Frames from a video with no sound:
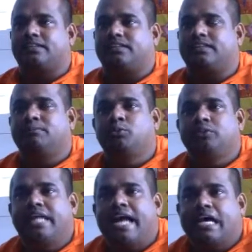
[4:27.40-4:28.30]
the
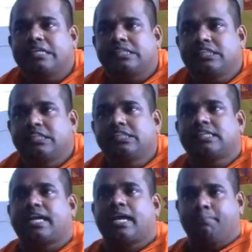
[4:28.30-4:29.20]
Buddha has
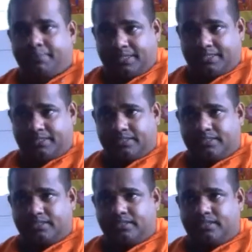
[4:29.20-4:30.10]
described
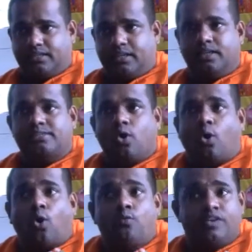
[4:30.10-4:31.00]
in his
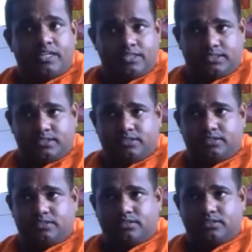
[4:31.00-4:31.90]
own words
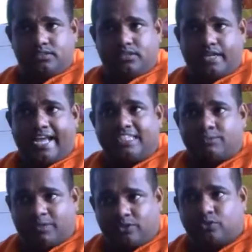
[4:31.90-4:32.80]
as
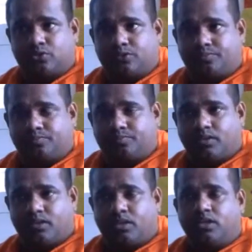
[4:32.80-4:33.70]
follows.
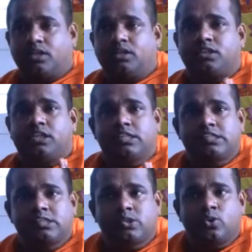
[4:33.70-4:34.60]

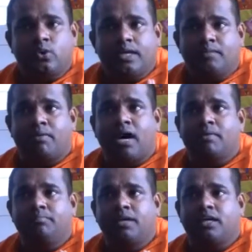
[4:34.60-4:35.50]
Tisso
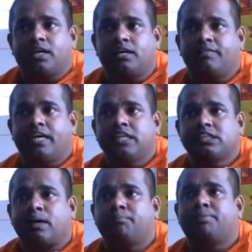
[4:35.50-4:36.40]
ima bhikkhave
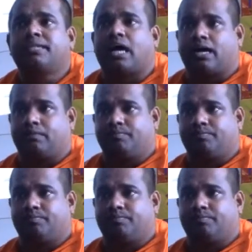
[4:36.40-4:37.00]
sampada.